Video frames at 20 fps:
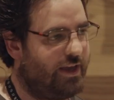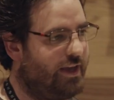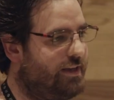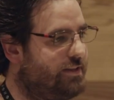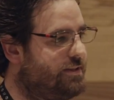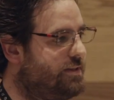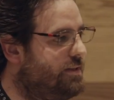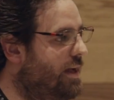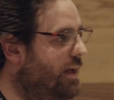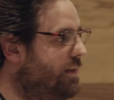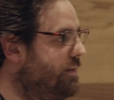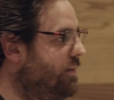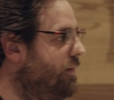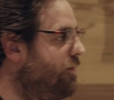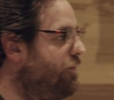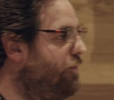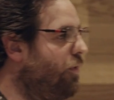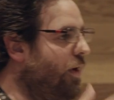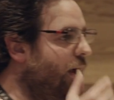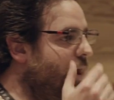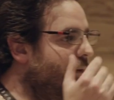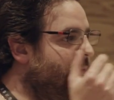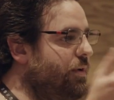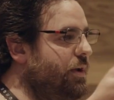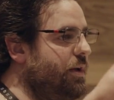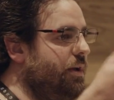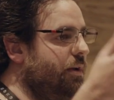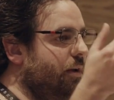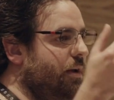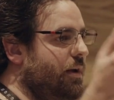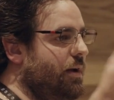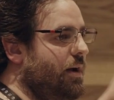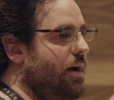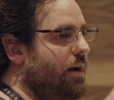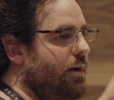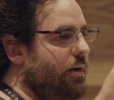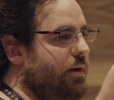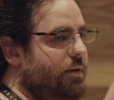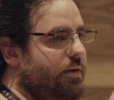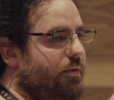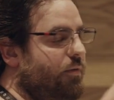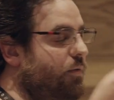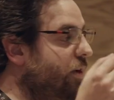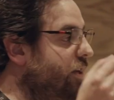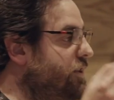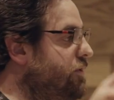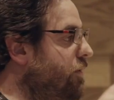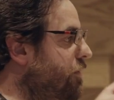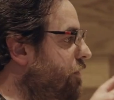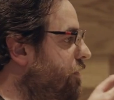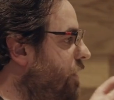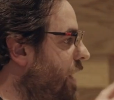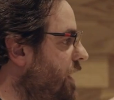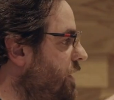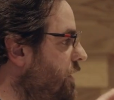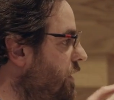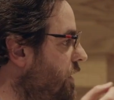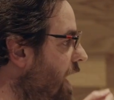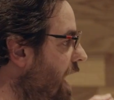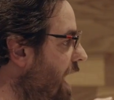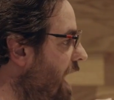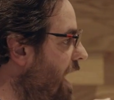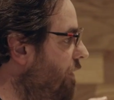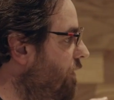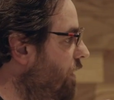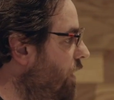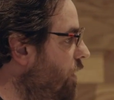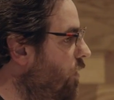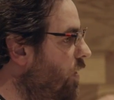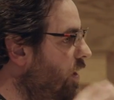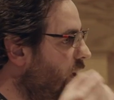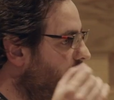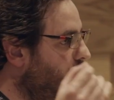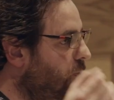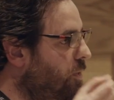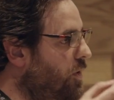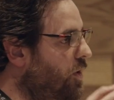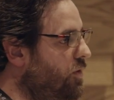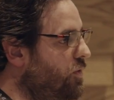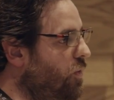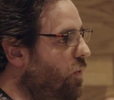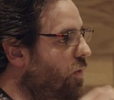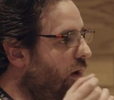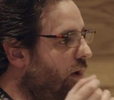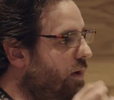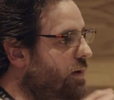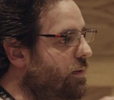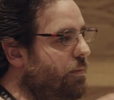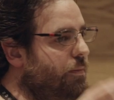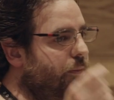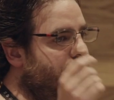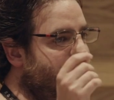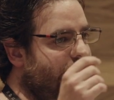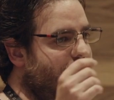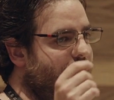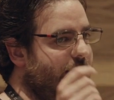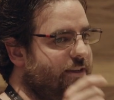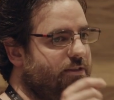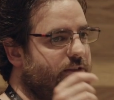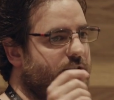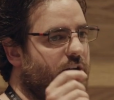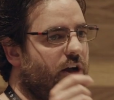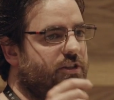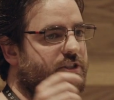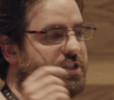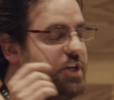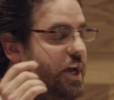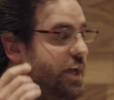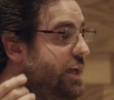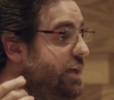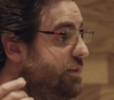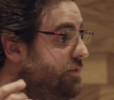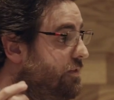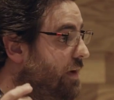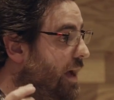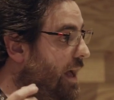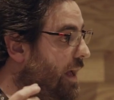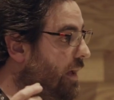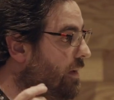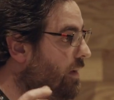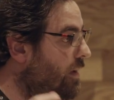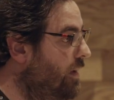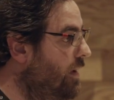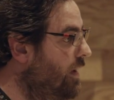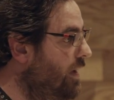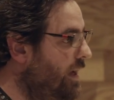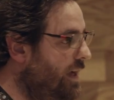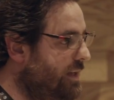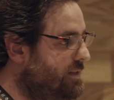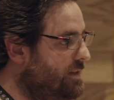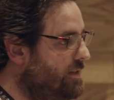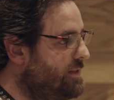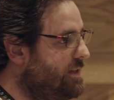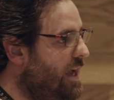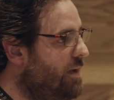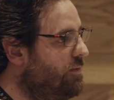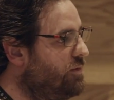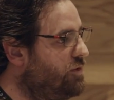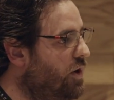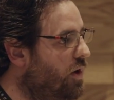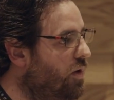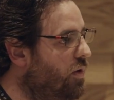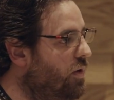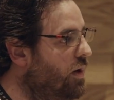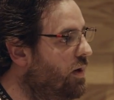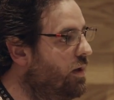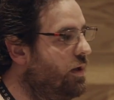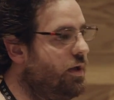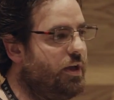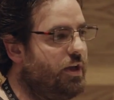is that for every reason file you have, it will export one bs.js file. It's the same. So